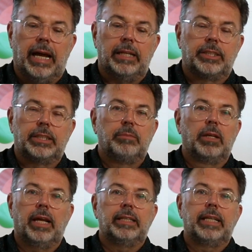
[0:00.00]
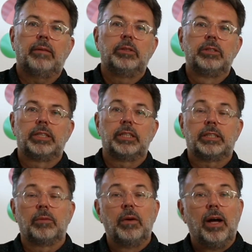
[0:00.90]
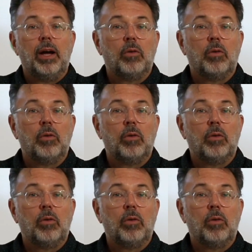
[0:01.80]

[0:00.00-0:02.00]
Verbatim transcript: and stimulate their immune system